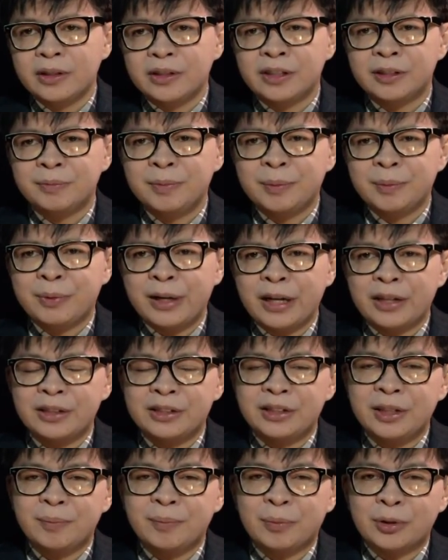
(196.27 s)
He's been
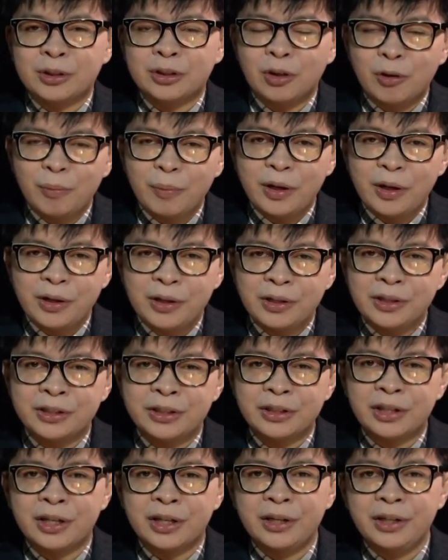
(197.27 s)
practicing for so many
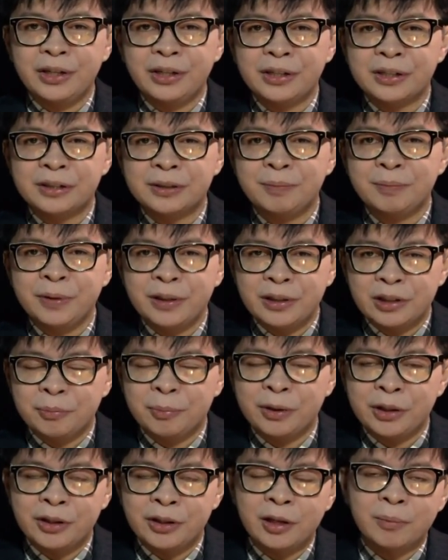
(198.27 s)
years regarding his field
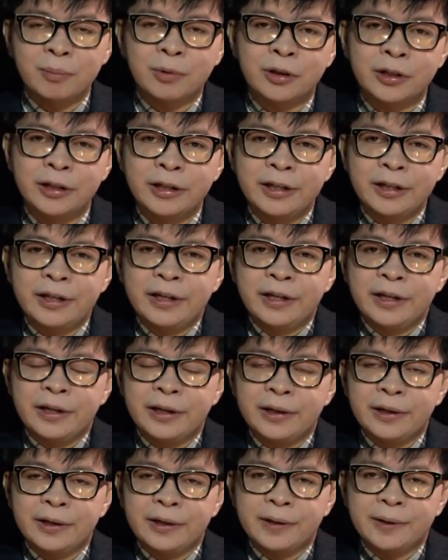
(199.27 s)
of endeavor,
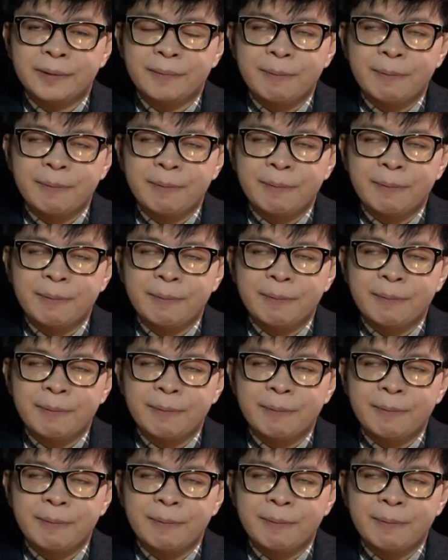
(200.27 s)
and